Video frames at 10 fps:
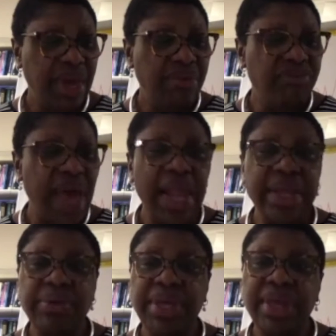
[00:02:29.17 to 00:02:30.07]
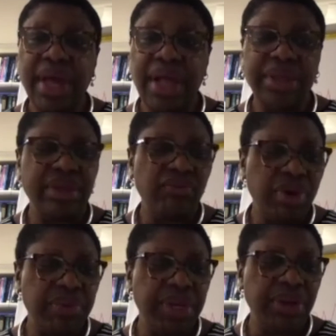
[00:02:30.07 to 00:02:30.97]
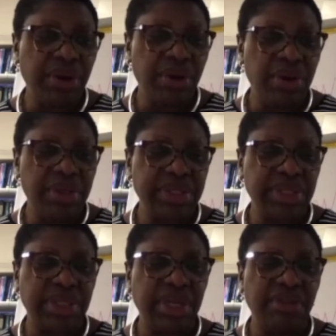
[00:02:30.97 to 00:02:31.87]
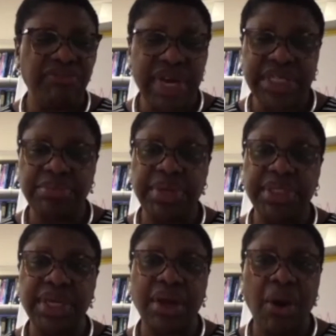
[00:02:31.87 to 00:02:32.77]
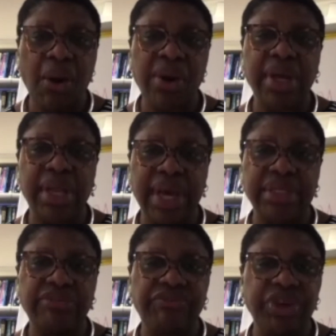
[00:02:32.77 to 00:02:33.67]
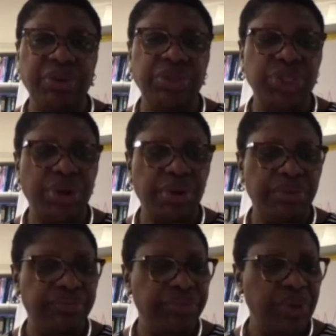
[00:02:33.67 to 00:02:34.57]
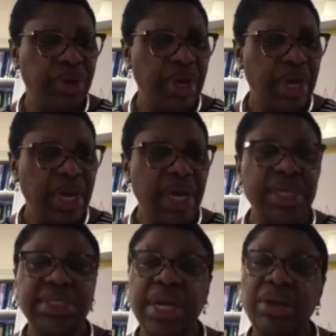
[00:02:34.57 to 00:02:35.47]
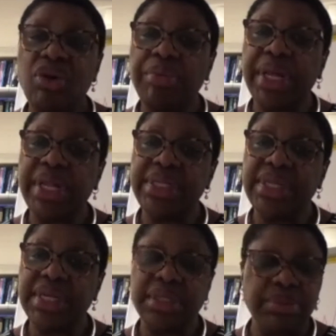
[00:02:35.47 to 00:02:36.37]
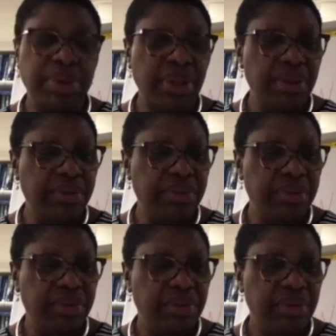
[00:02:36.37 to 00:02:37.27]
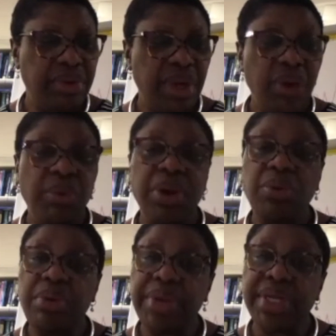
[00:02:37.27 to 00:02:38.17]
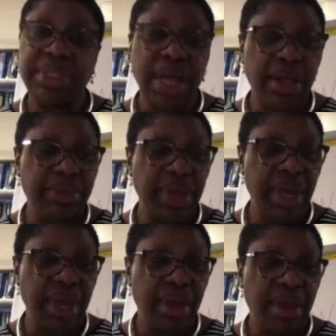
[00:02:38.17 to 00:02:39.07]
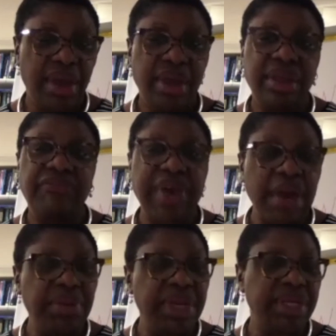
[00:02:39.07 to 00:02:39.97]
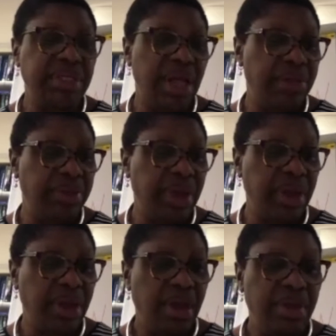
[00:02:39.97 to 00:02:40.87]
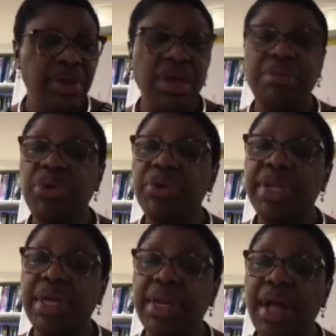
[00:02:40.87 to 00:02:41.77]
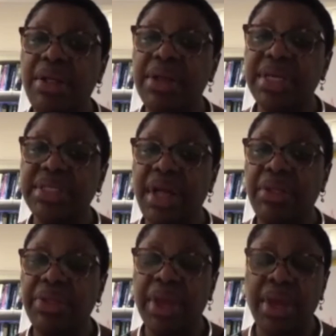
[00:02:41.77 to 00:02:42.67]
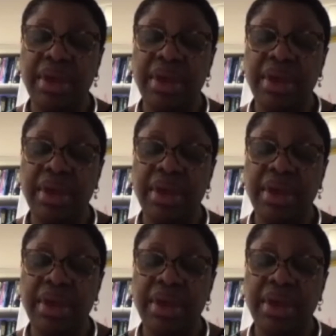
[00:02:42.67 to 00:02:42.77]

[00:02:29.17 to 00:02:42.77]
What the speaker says: Valuing the health of women and girls is an investment in our collective future. It is economically sensible. When a woman is healthy, the family is healthy, the community is healthy.